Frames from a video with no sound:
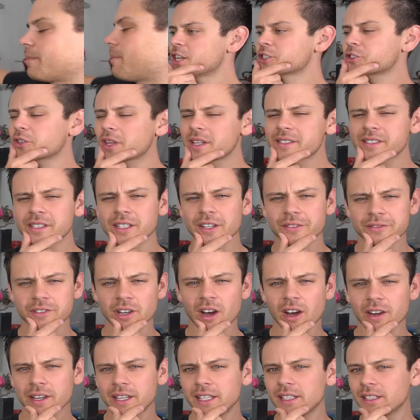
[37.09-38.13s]
So that's enough
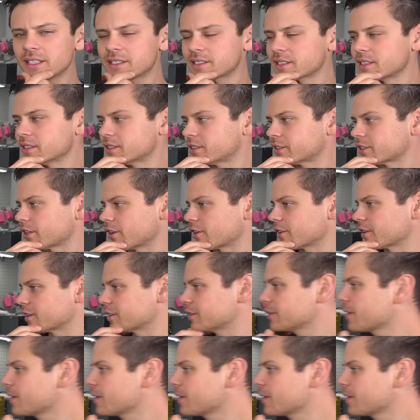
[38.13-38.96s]
talking, let's get started.